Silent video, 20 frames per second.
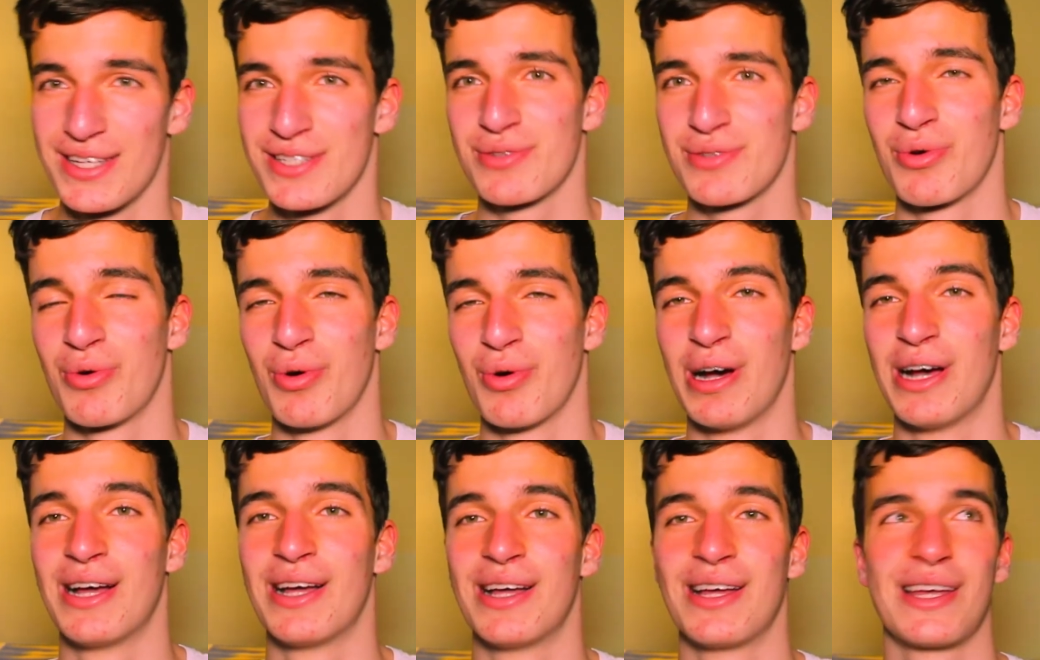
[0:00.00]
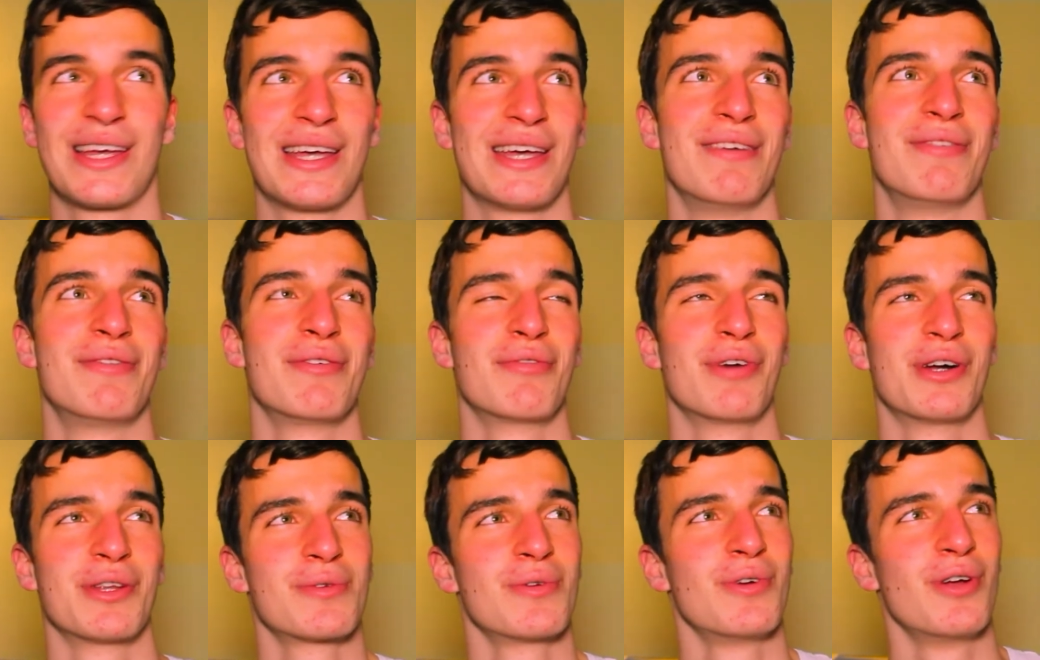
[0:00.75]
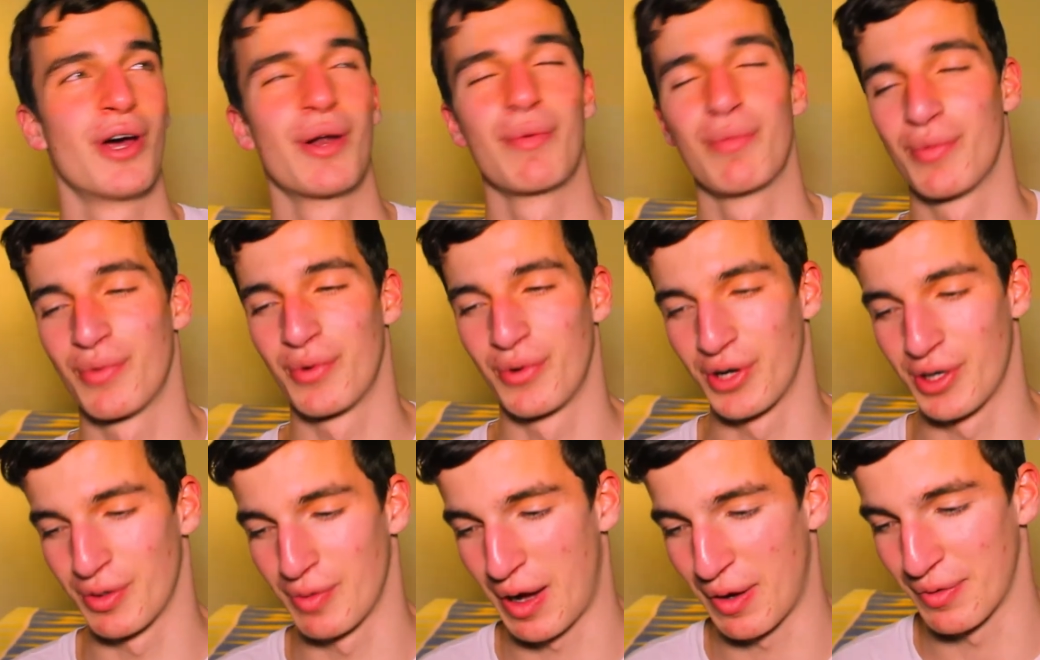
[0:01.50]
So if you want to learn
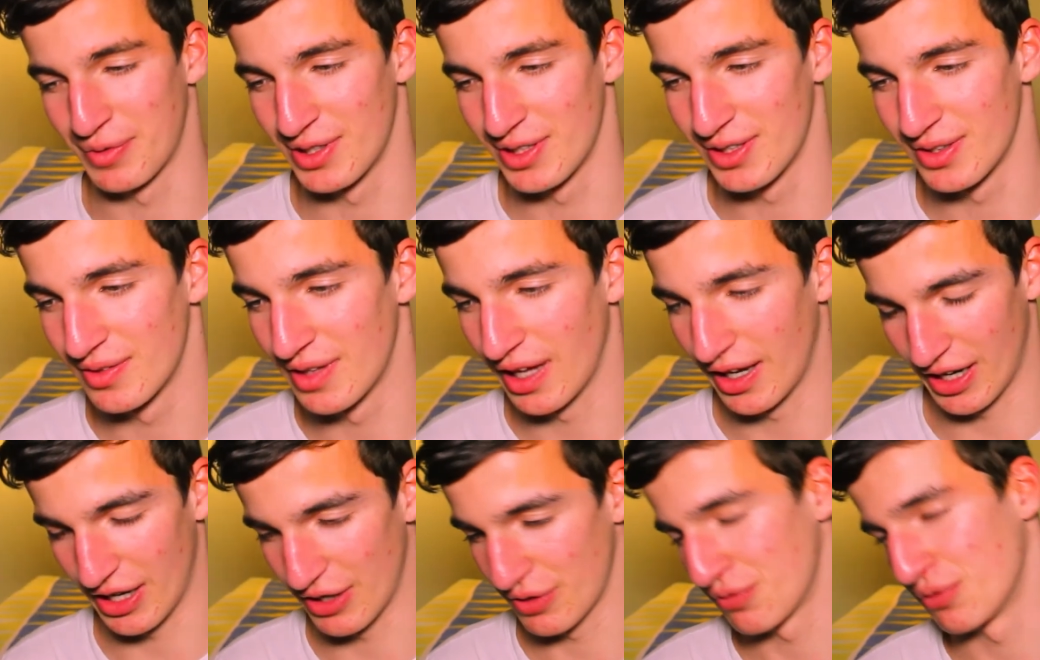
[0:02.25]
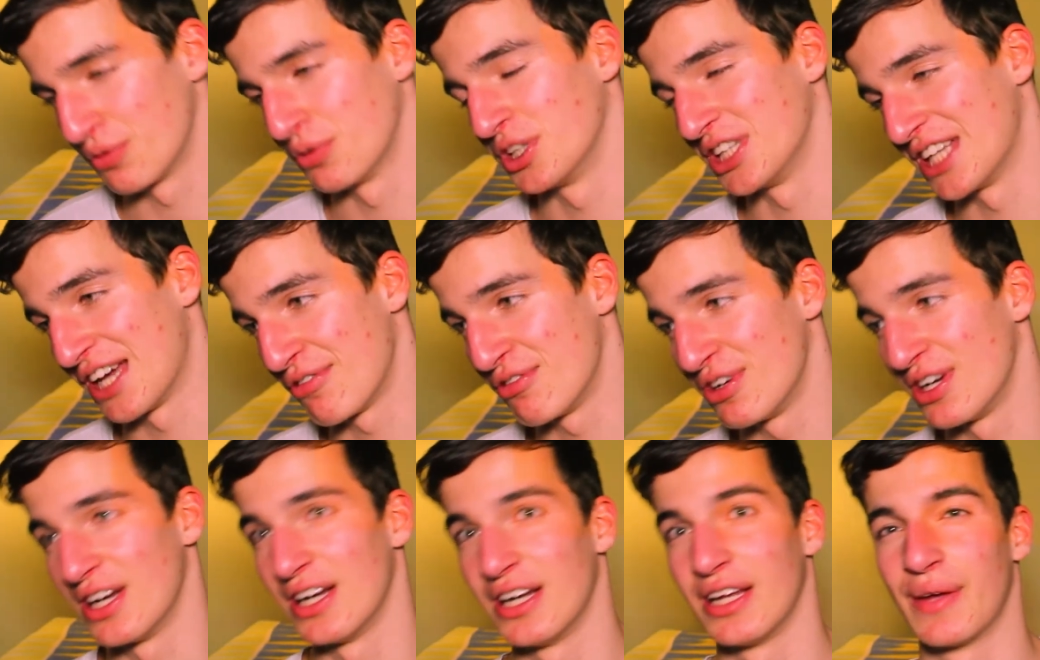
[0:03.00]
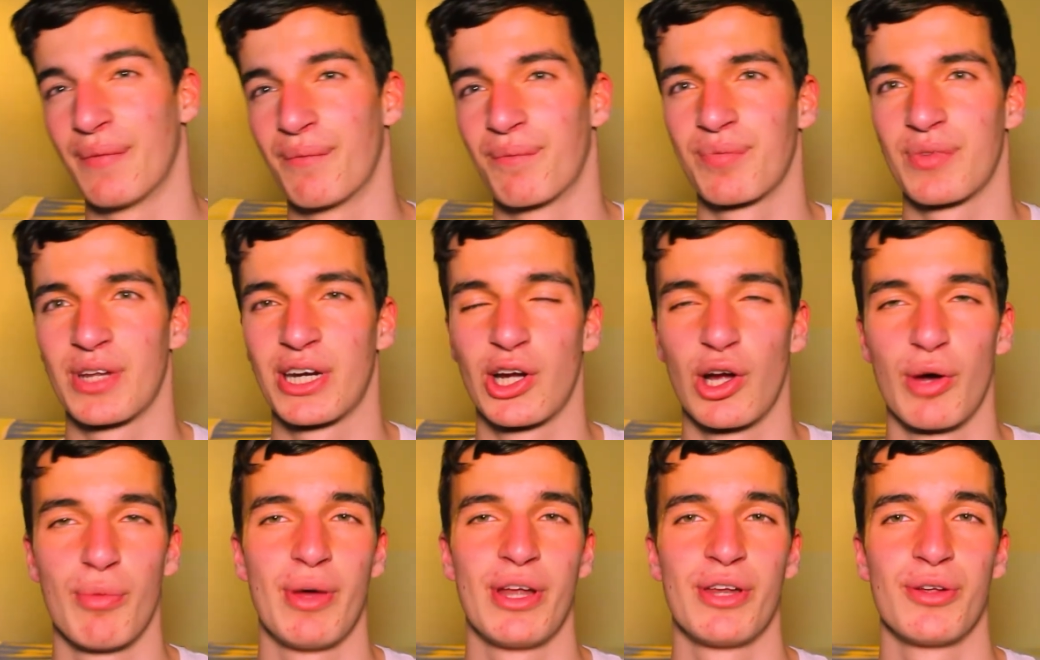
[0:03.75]
more about it, then I would definitely
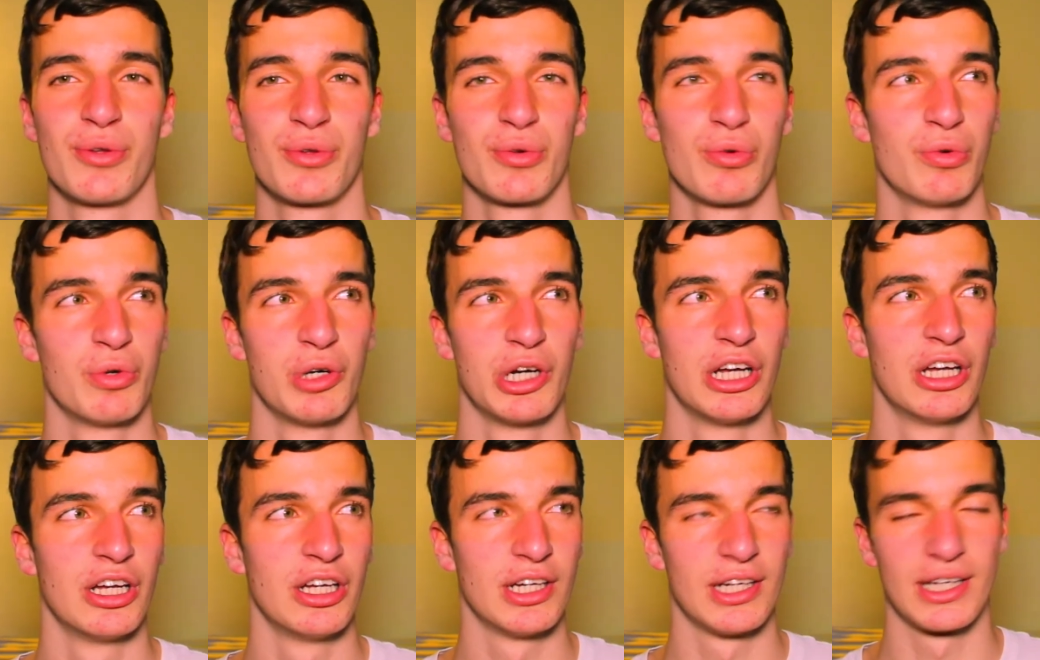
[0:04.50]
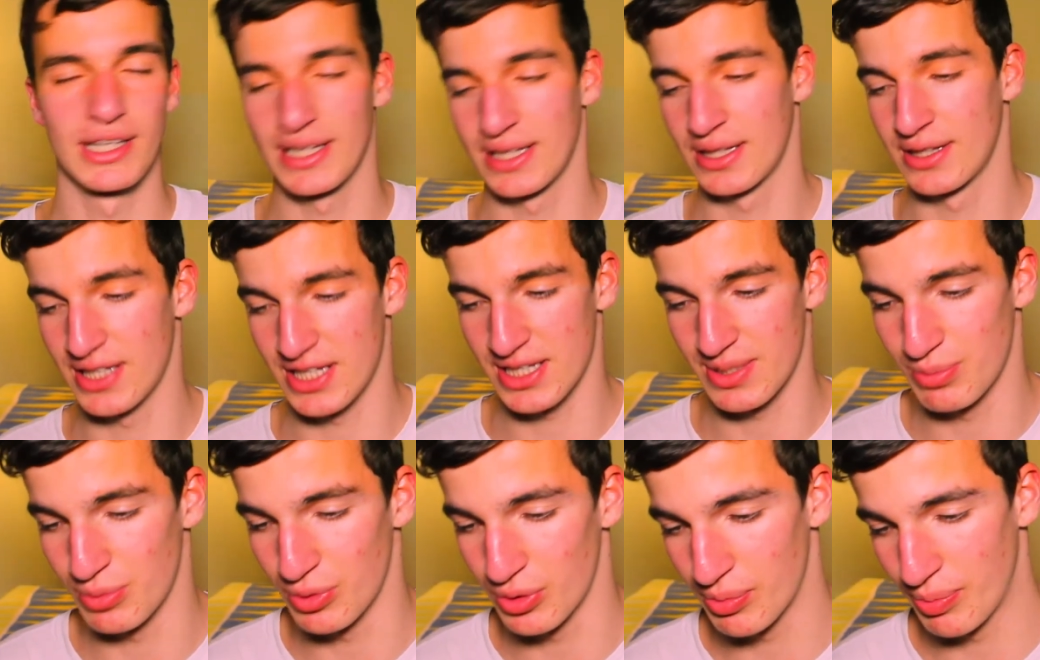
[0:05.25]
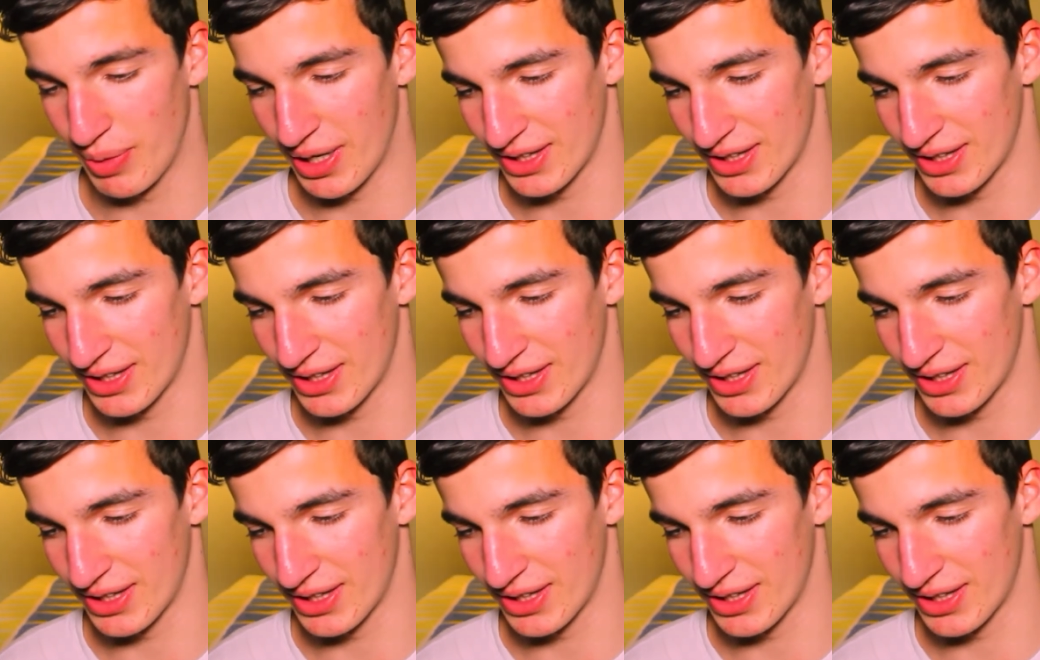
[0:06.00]
recommend you to read that book.